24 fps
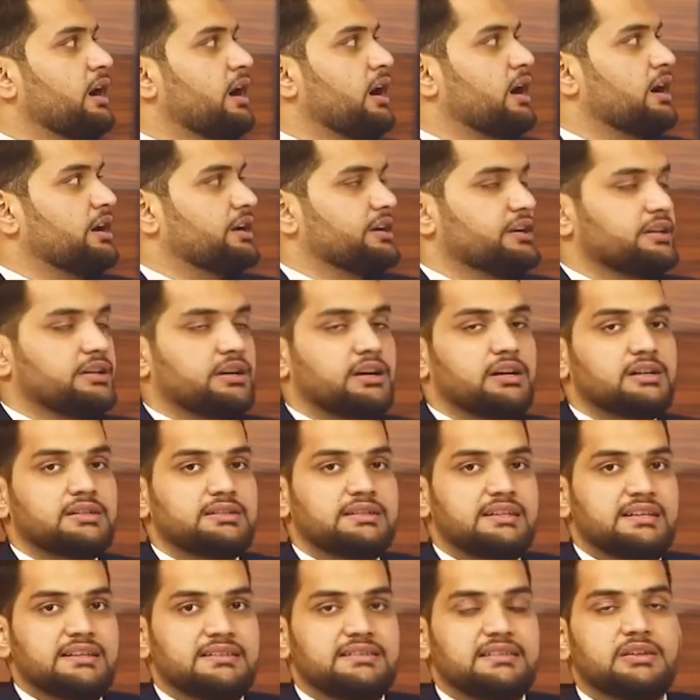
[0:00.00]
Are
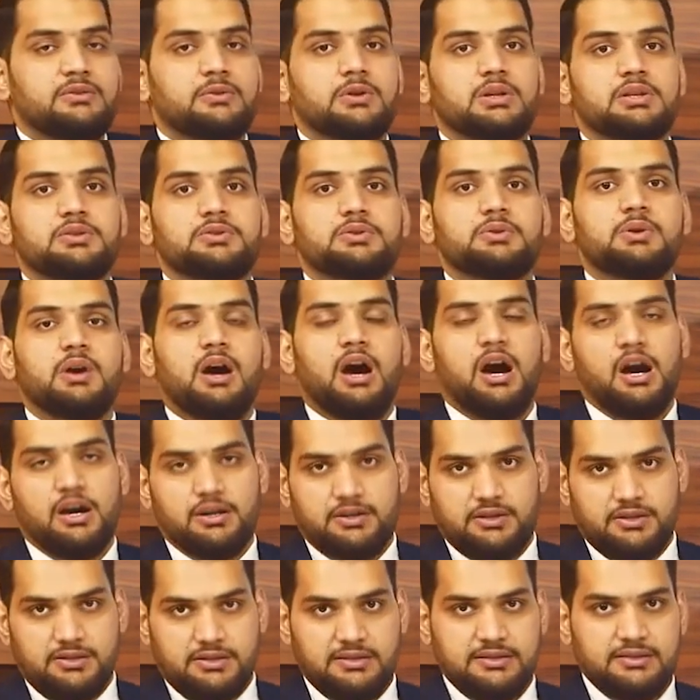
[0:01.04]
not is equal to
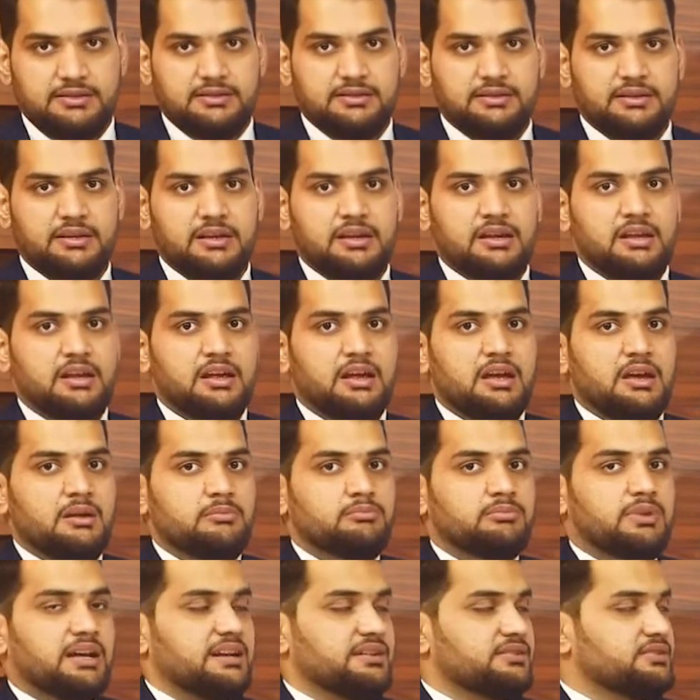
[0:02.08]
aren't.
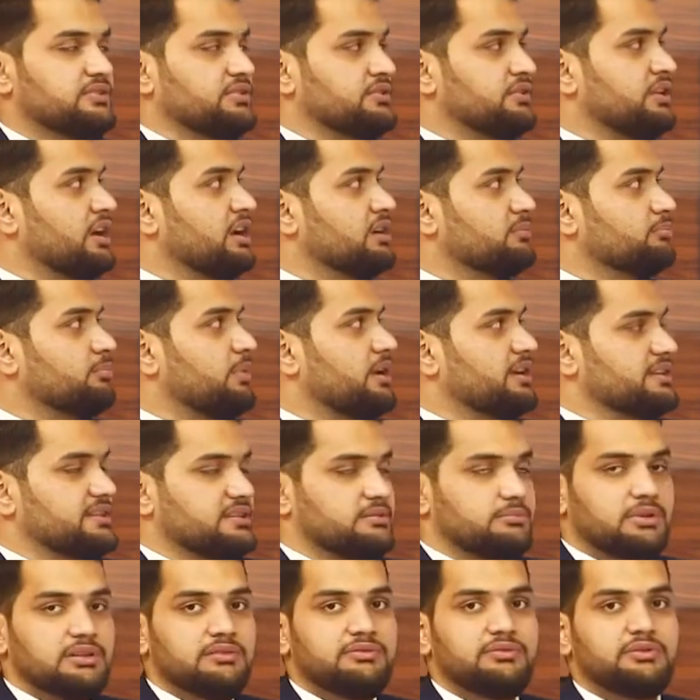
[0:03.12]
But it's not
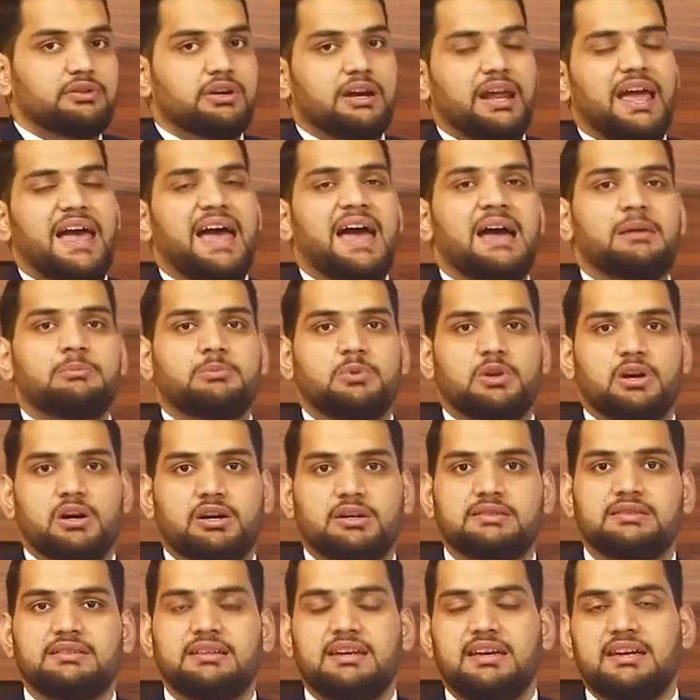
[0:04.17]
possible for am
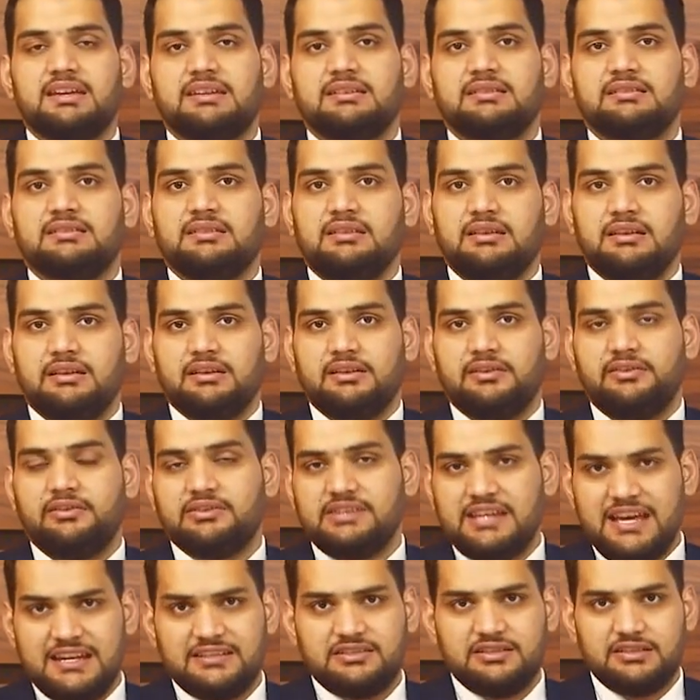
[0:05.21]
not in
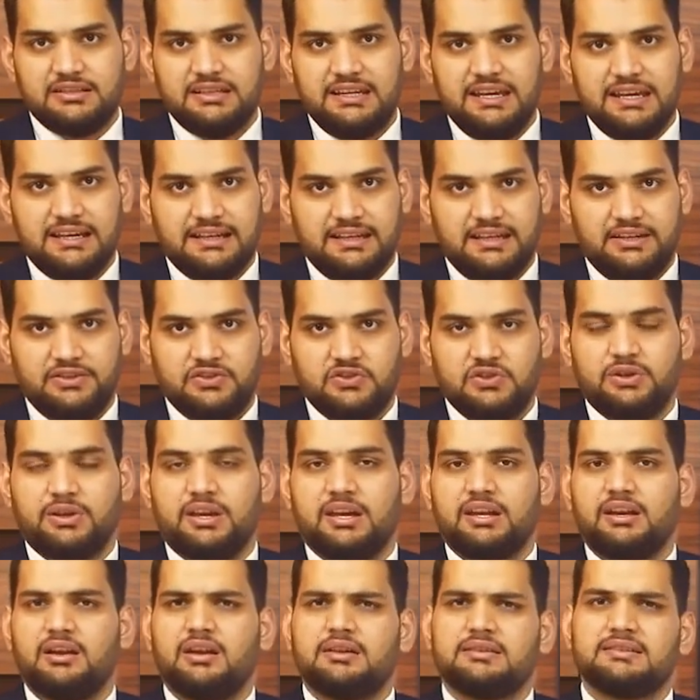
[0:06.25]
standard English. You
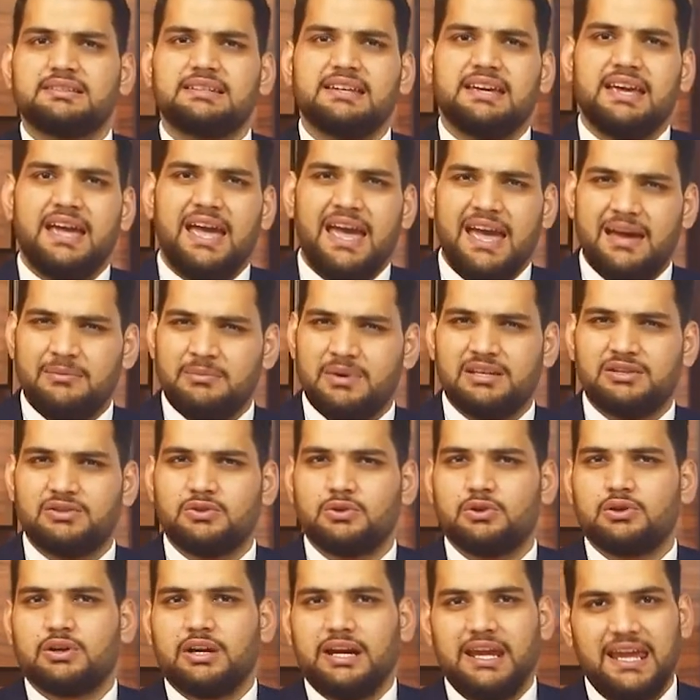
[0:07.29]
cannot say
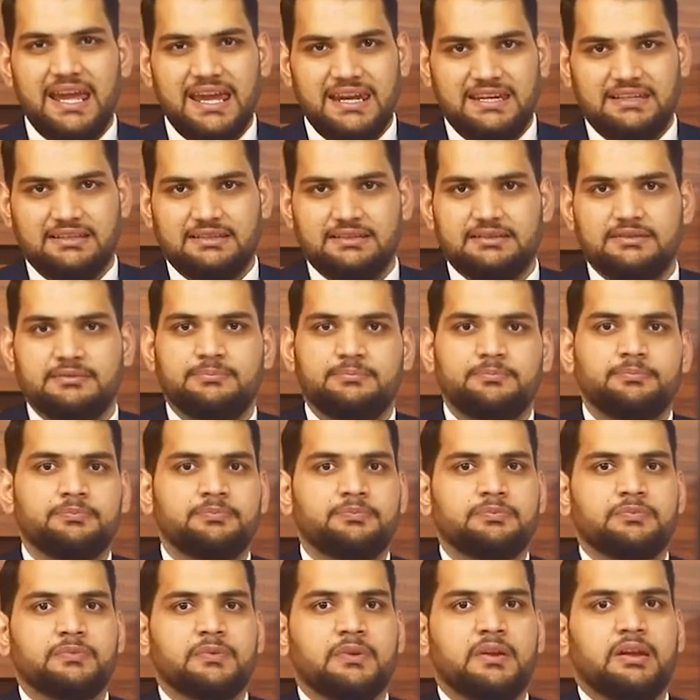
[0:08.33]
amn't or ain't.
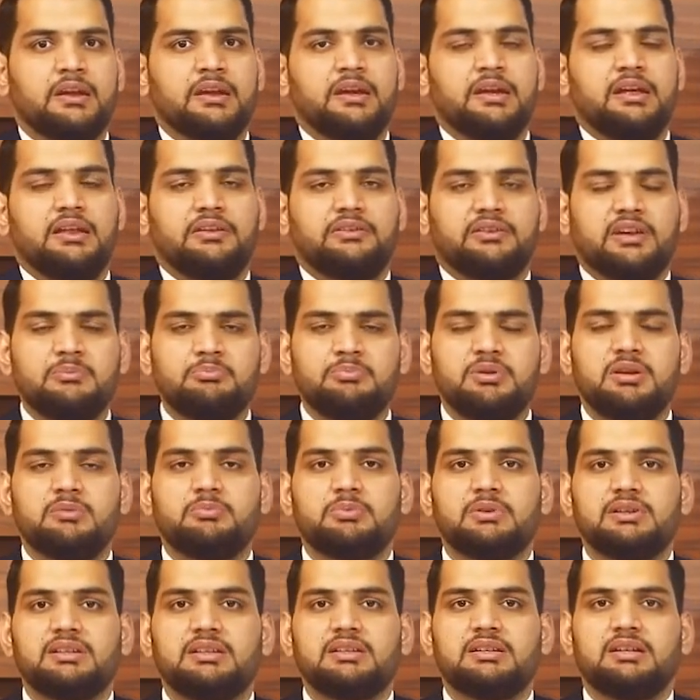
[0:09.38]
Some
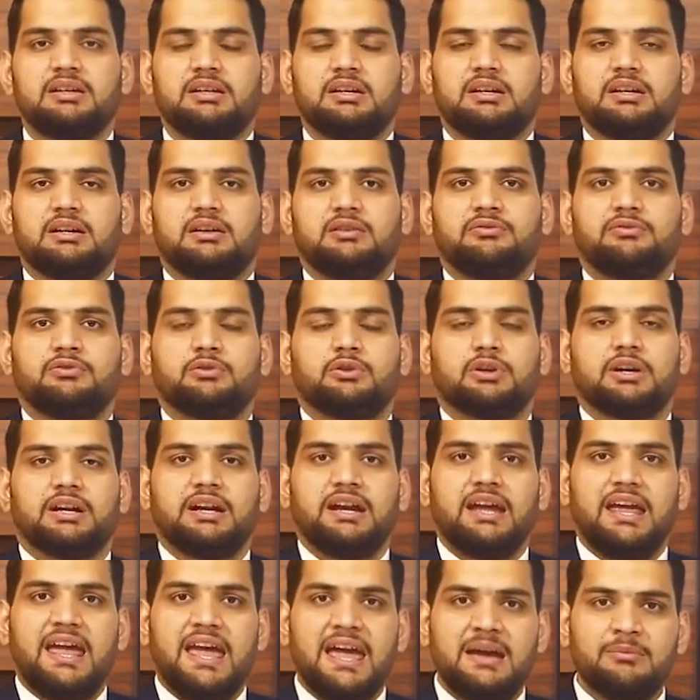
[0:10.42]
people
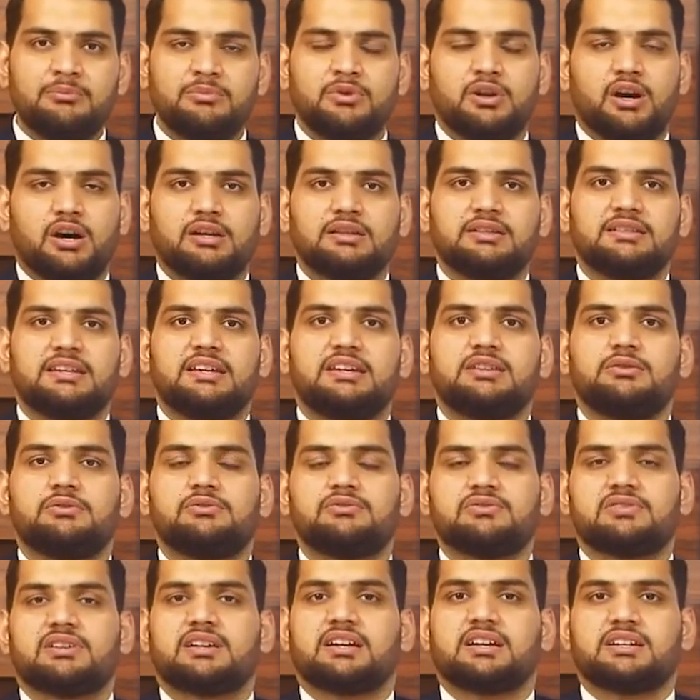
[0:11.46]
for am not, they
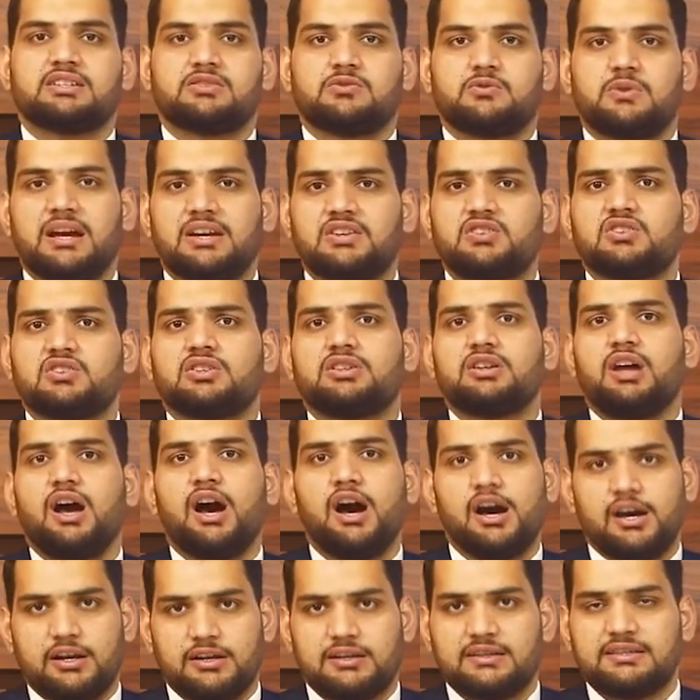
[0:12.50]
use the contraction
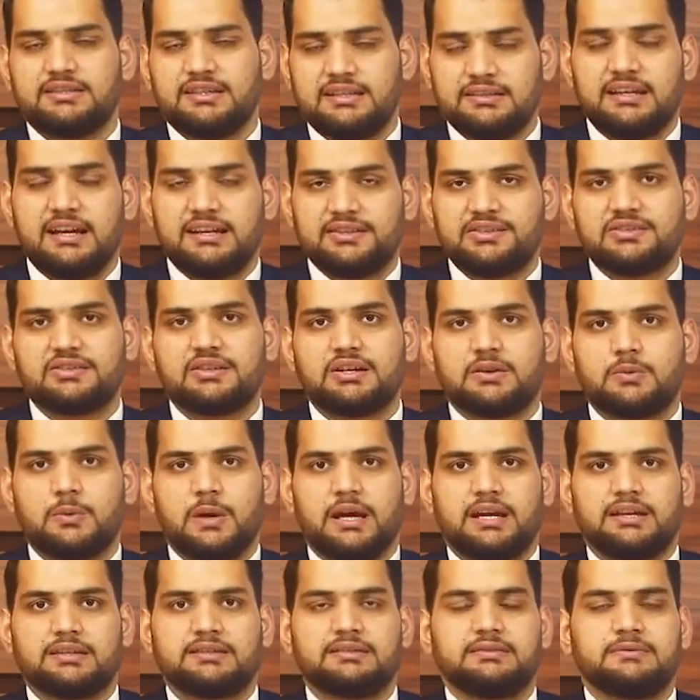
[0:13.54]
aren't, and that's
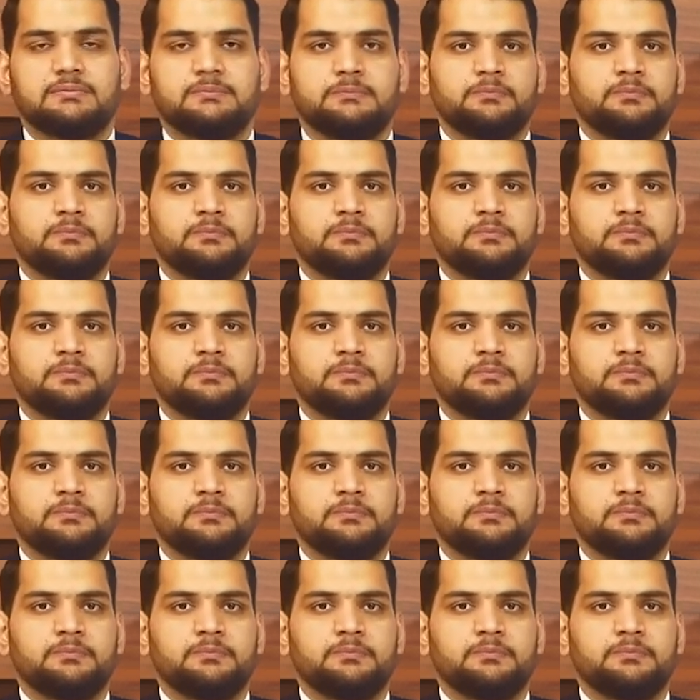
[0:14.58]
correct.